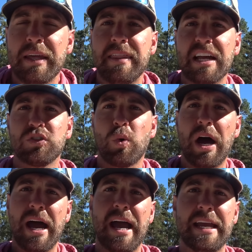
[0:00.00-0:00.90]
That's
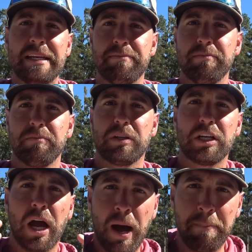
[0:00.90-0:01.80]
why
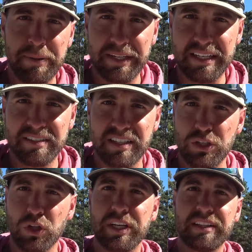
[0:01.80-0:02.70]
companies, and
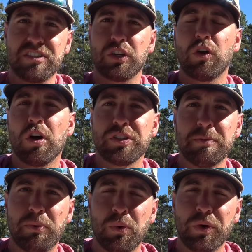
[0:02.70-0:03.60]
you look at this across
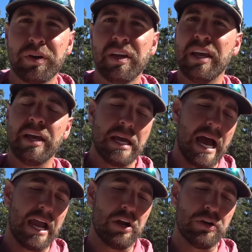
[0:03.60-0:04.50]
the board,
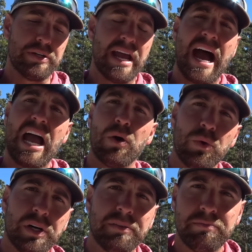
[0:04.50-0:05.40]
I heard
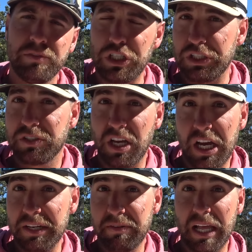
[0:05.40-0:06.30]
Daiwa just
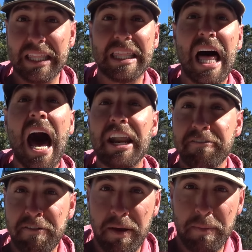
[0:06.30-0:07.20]
cut a lot
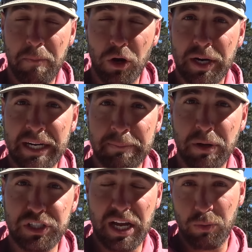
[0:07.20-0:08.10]
of marketing
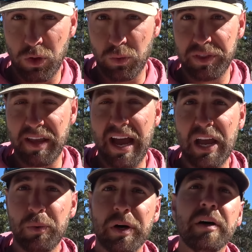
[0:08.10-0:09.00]
budget. I work with
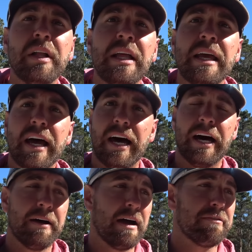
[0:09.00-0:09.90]
Daiwa.
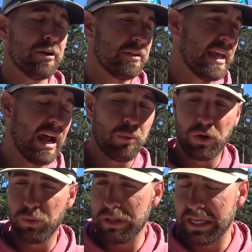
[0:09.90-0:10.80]
Uh, I've heard that. I
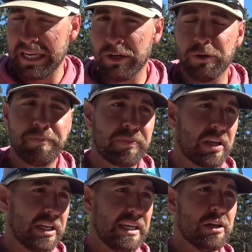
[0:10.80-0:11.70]
work with Gill.
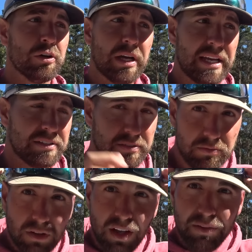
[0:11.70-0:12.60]
Gill has,
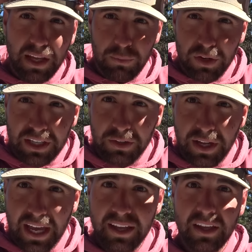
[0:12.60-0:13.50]
I think I'm wearing a Gill
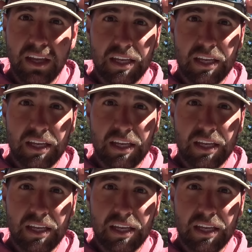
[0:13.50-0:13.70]
hat.